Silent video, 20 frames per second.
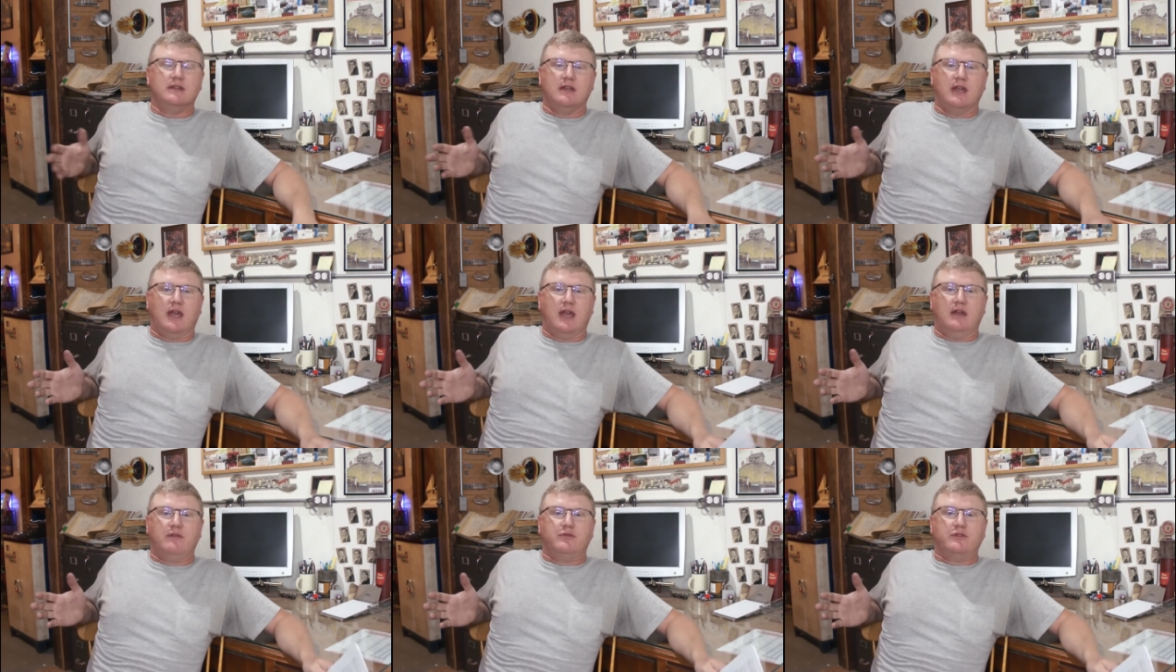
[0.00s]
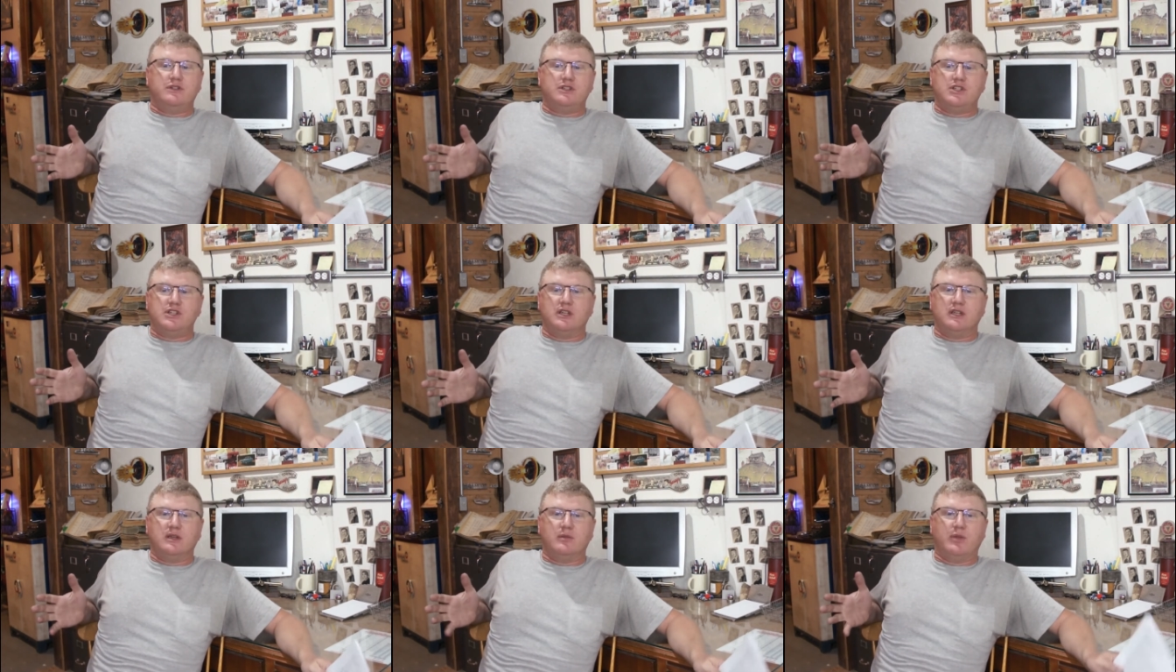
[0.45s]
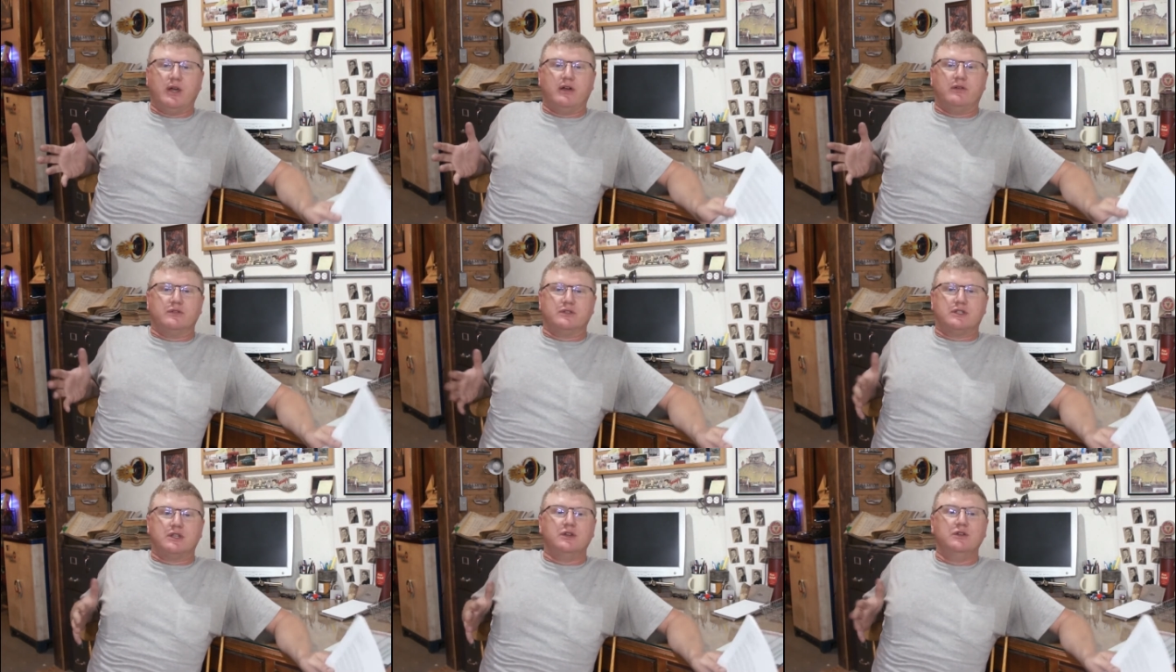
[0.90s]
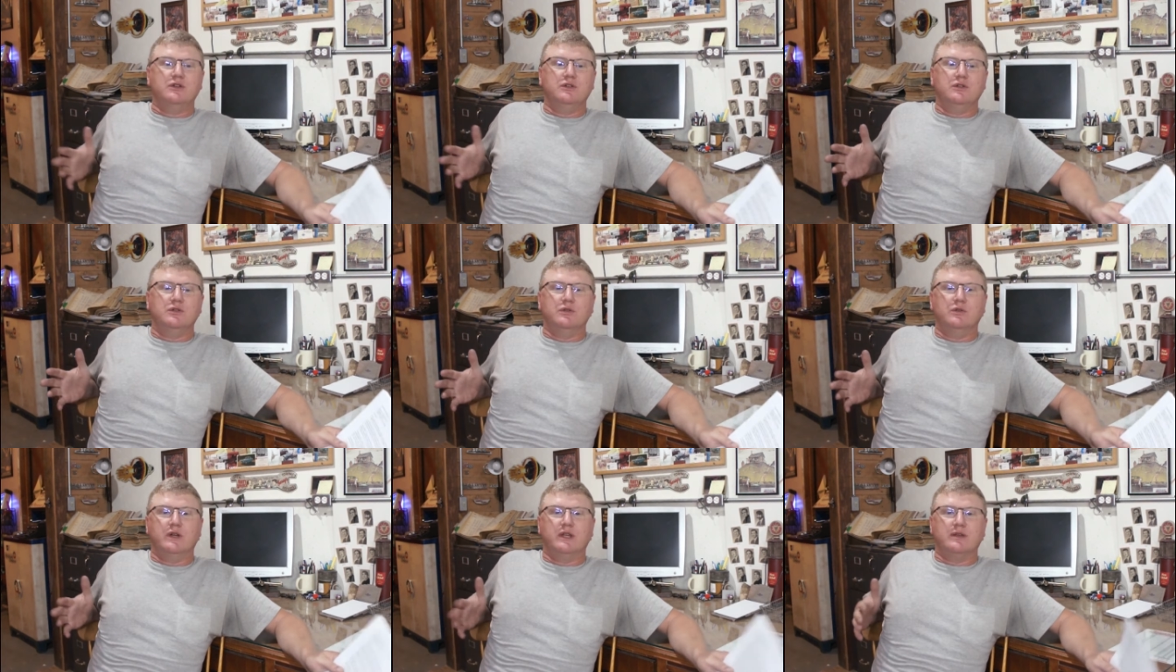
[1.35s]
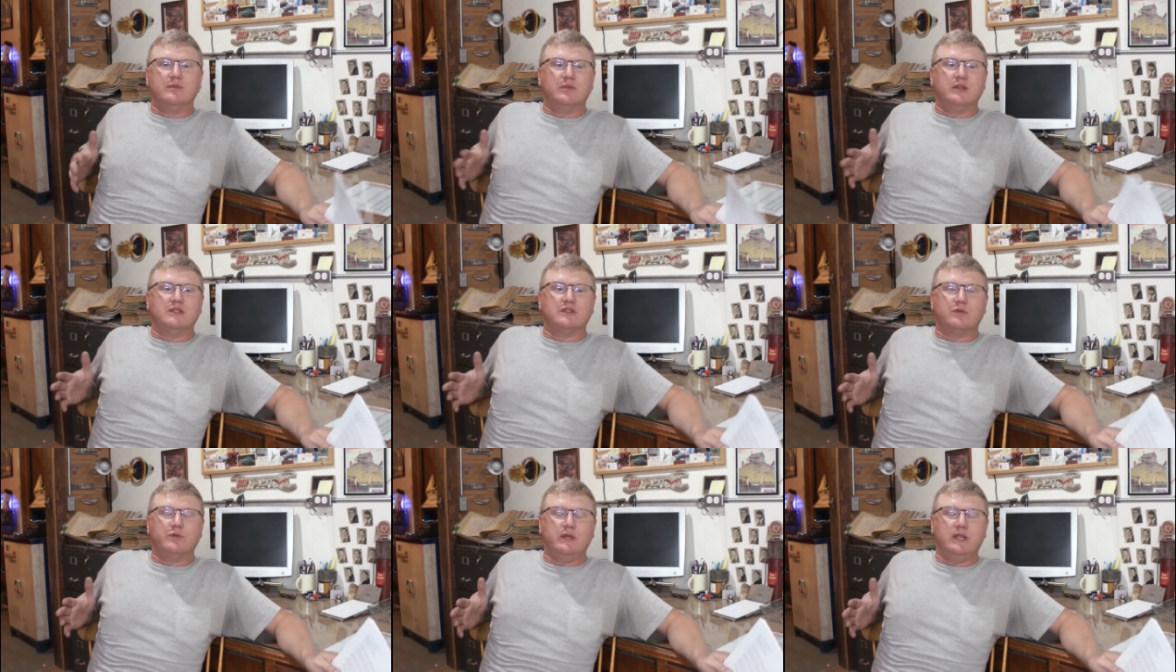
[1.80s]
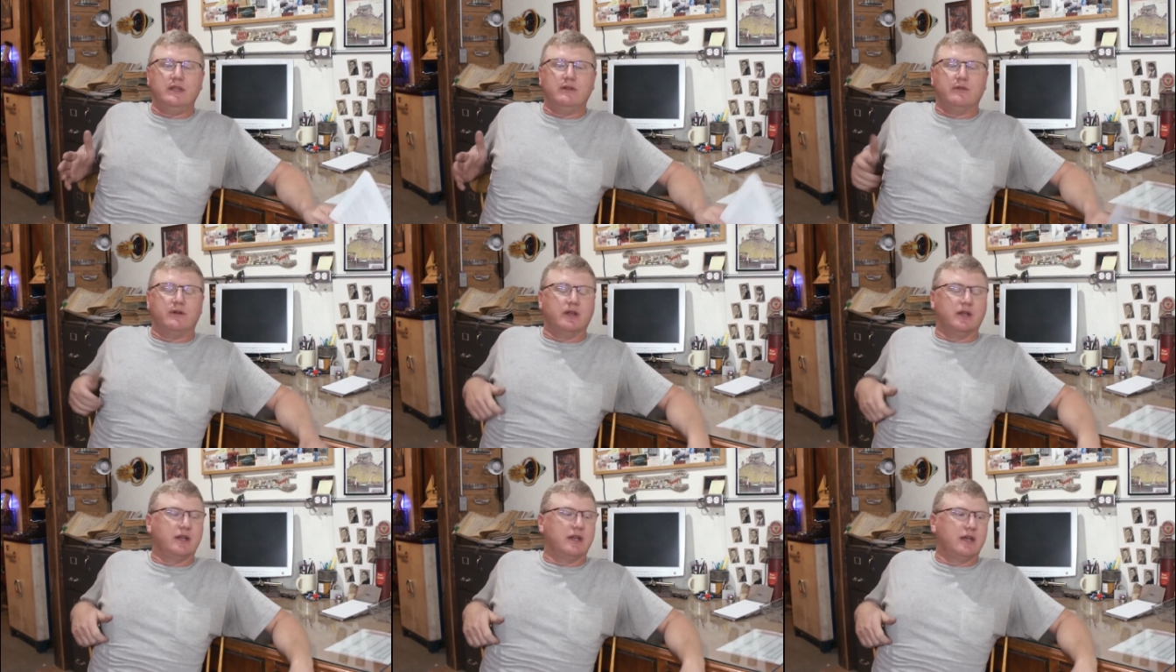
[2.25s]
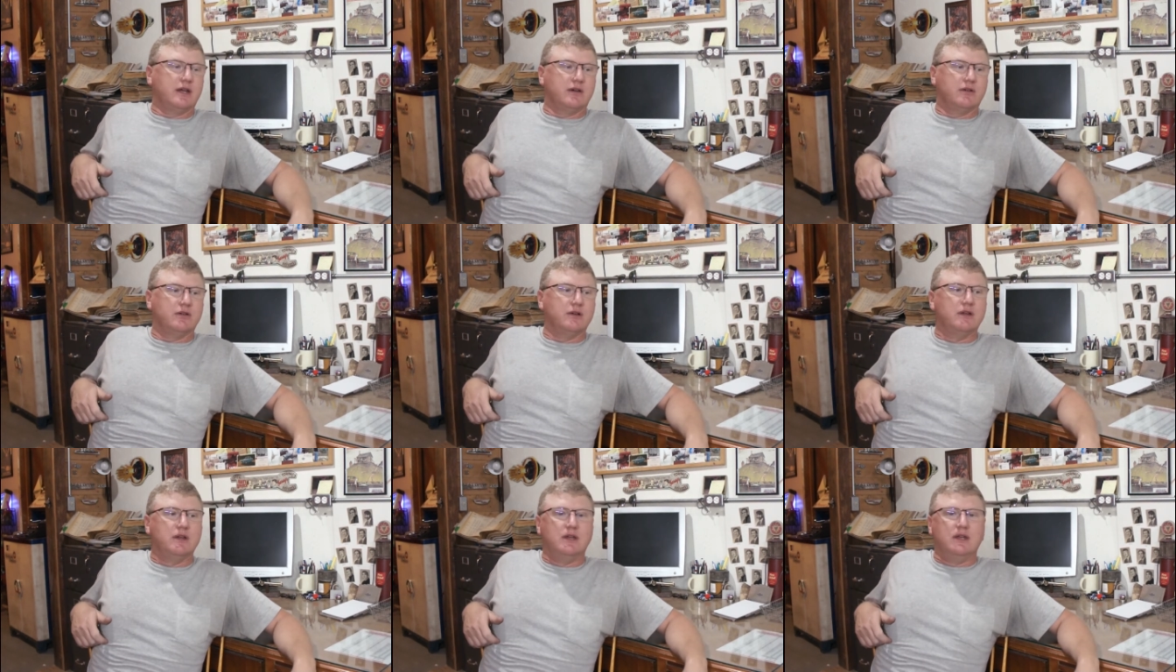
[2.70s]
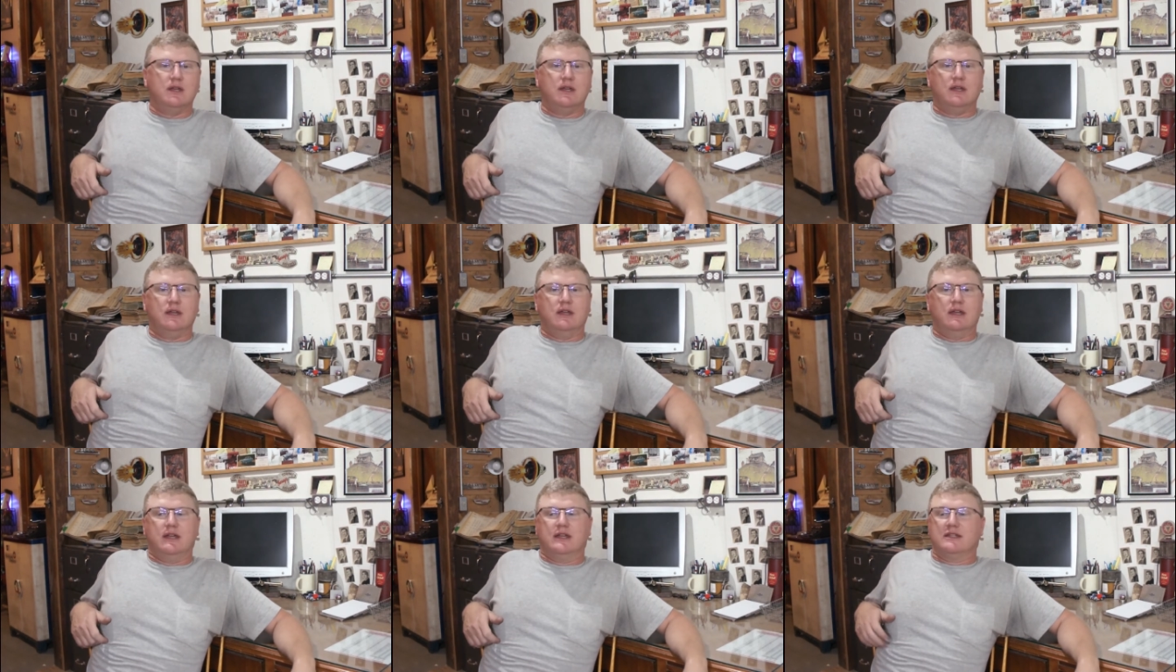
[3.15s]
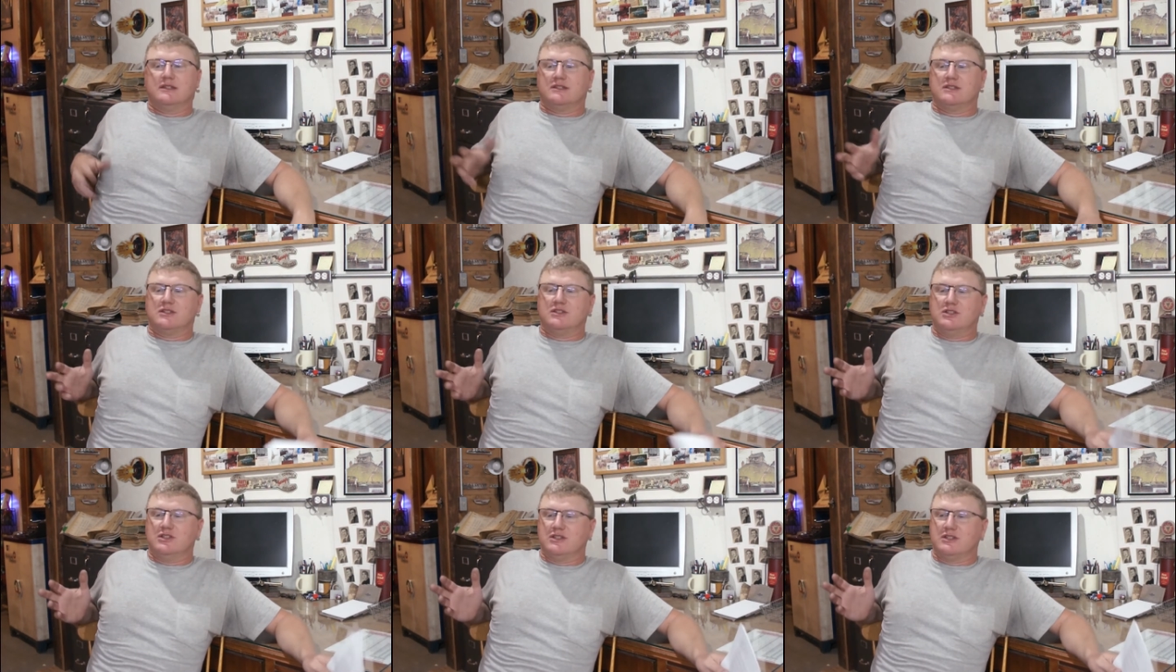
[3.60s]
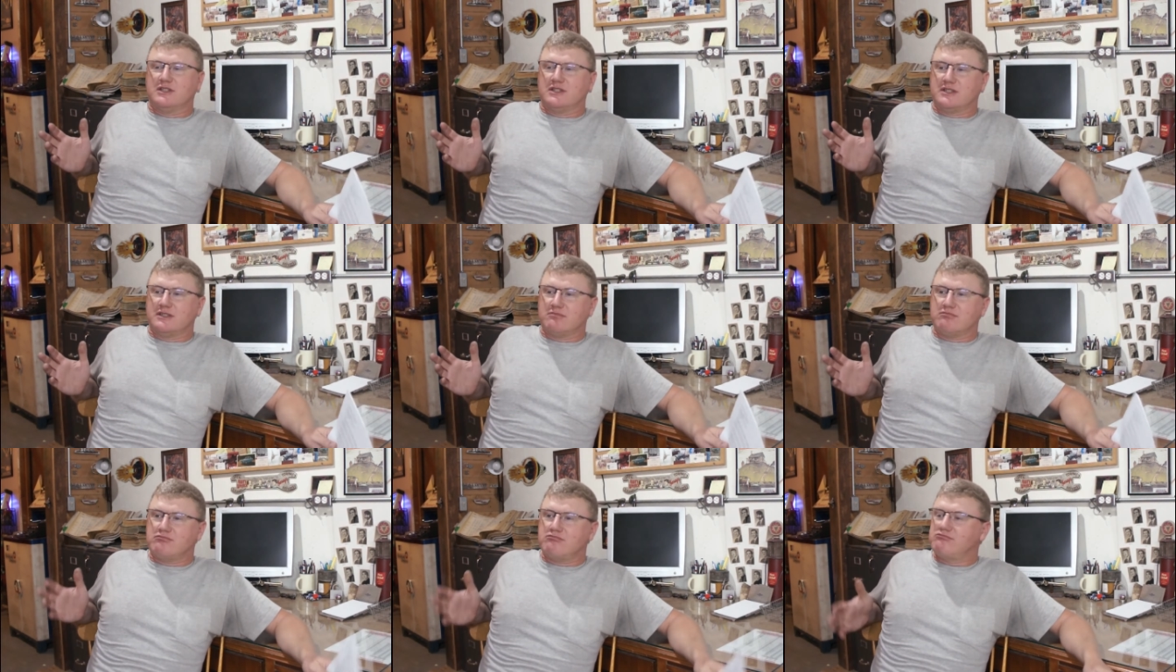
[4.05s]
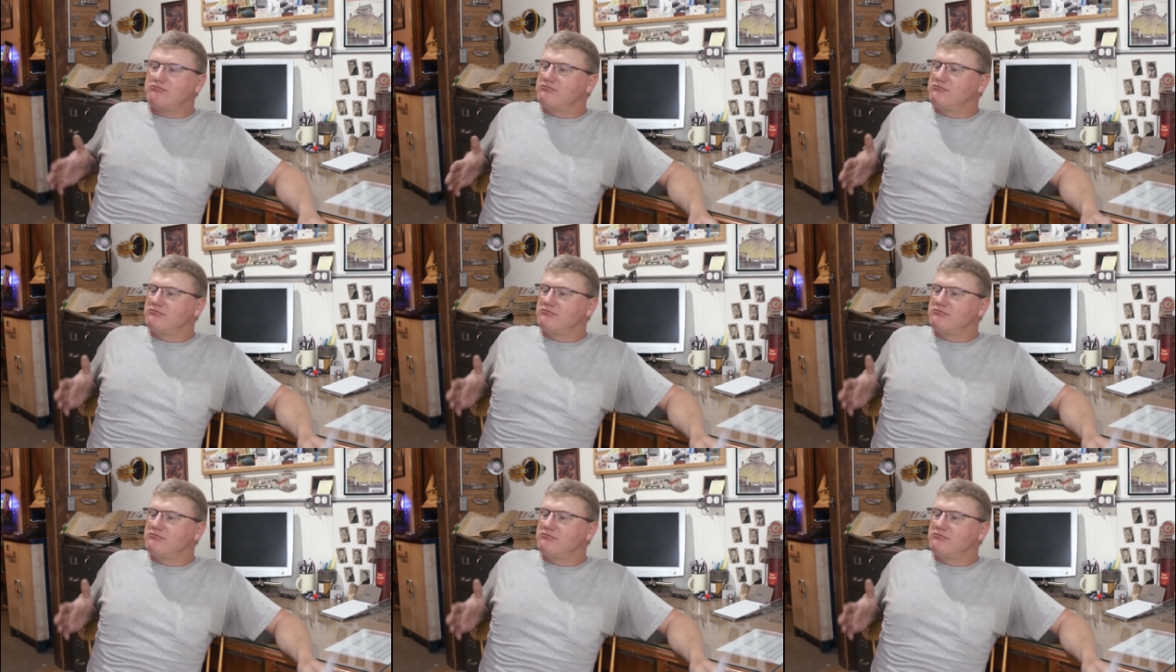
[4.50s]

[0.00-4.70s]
averaging about 2 in between right now, and it's just,